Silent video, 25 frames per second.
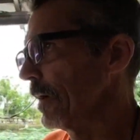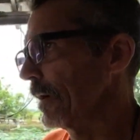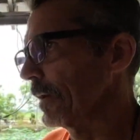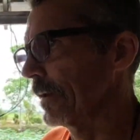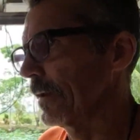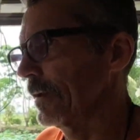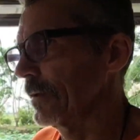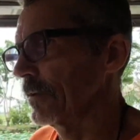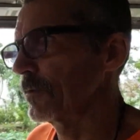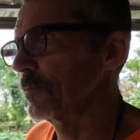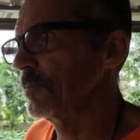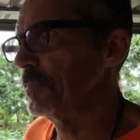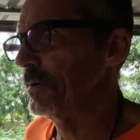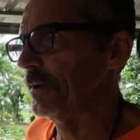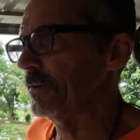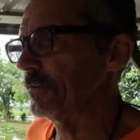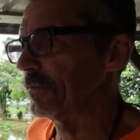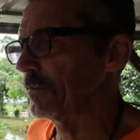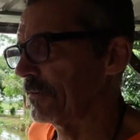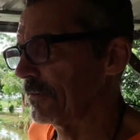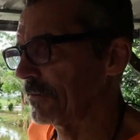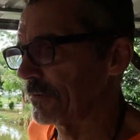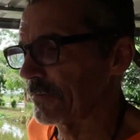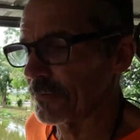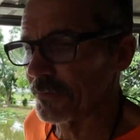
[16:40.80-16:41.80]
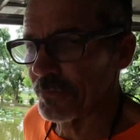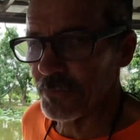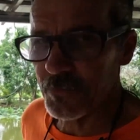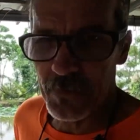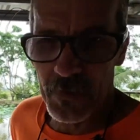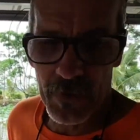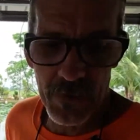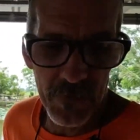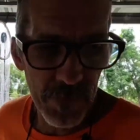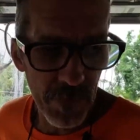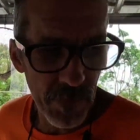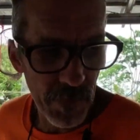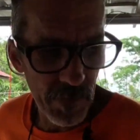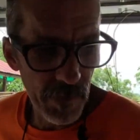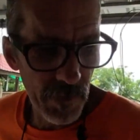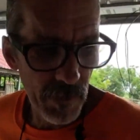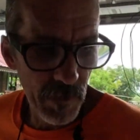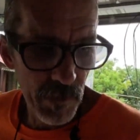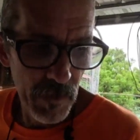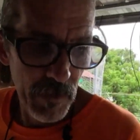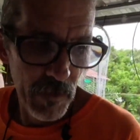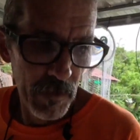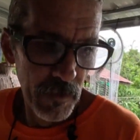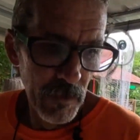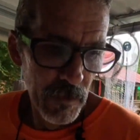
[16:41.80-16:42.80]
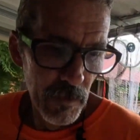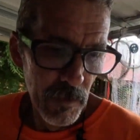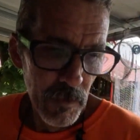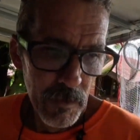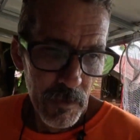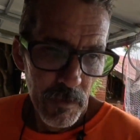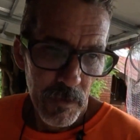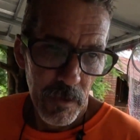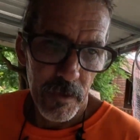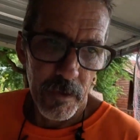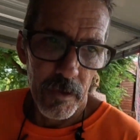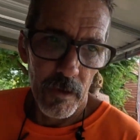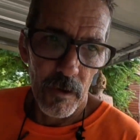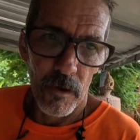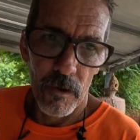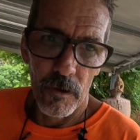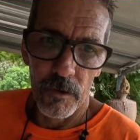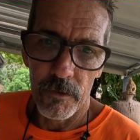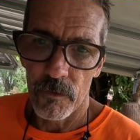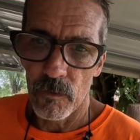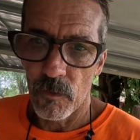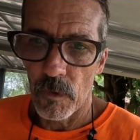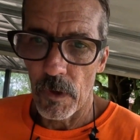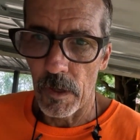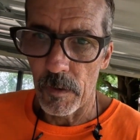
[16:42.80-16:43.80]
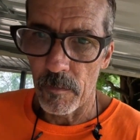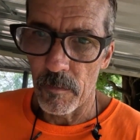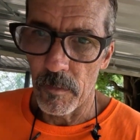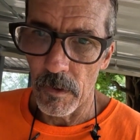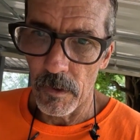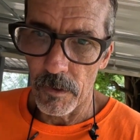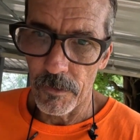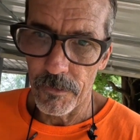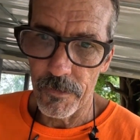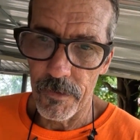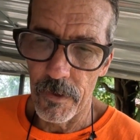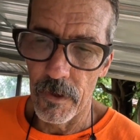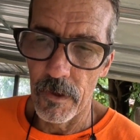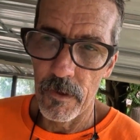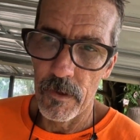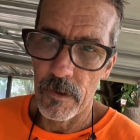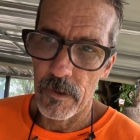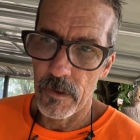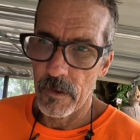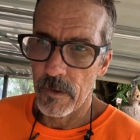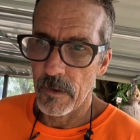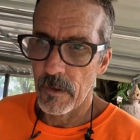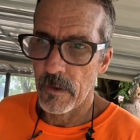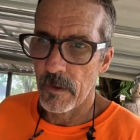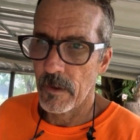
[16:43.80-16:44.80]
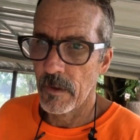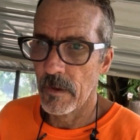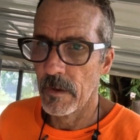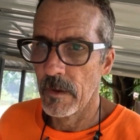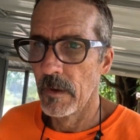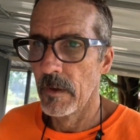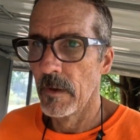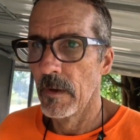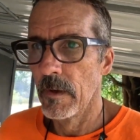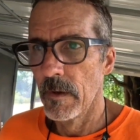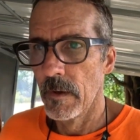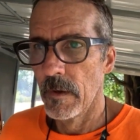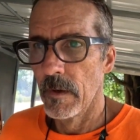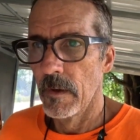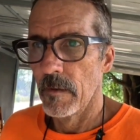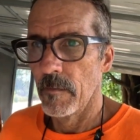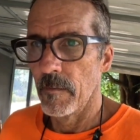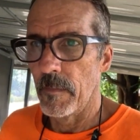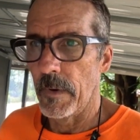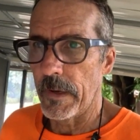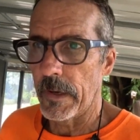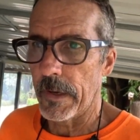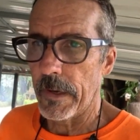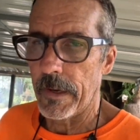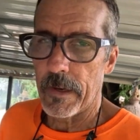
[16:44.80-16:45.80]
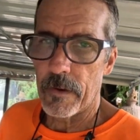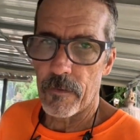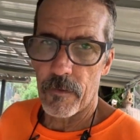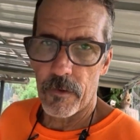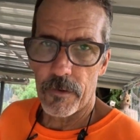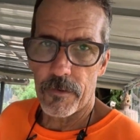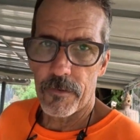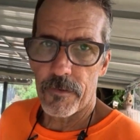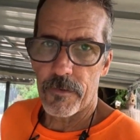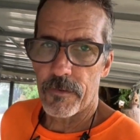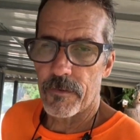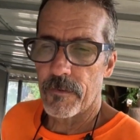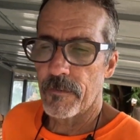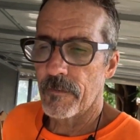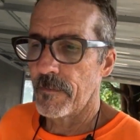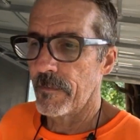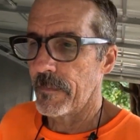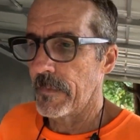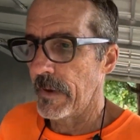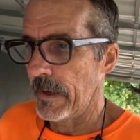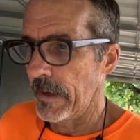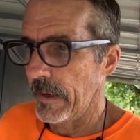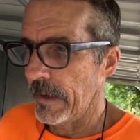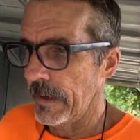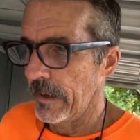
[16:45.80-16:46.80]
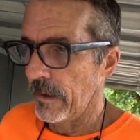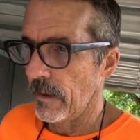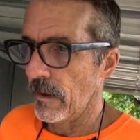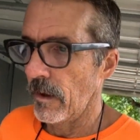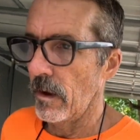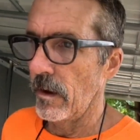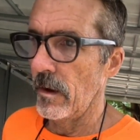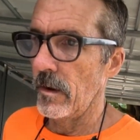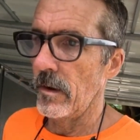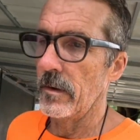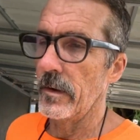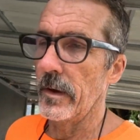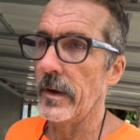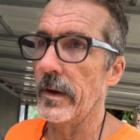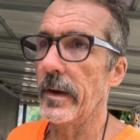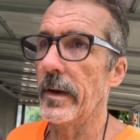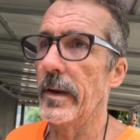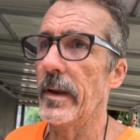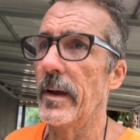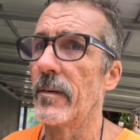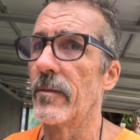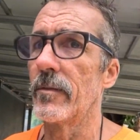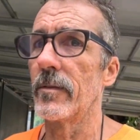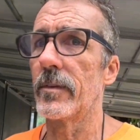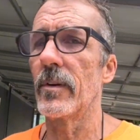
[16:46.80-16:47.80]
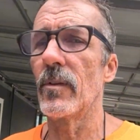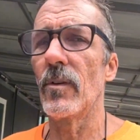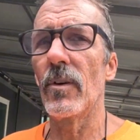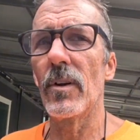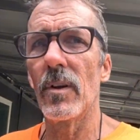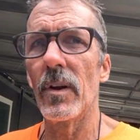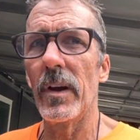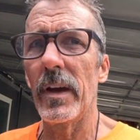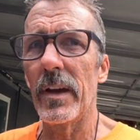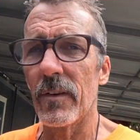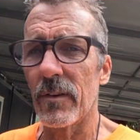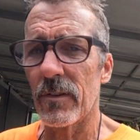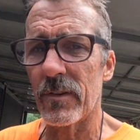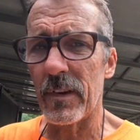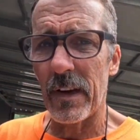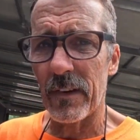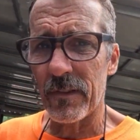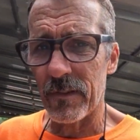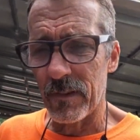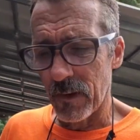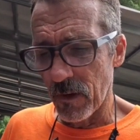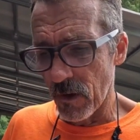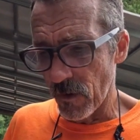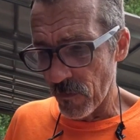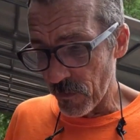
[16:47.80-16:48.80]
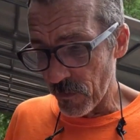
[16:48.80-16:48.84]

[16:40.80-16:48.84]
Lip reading: I guess pigeons and stuff, and then all these white birds, big egrets that eat everything. Well, the egrets actually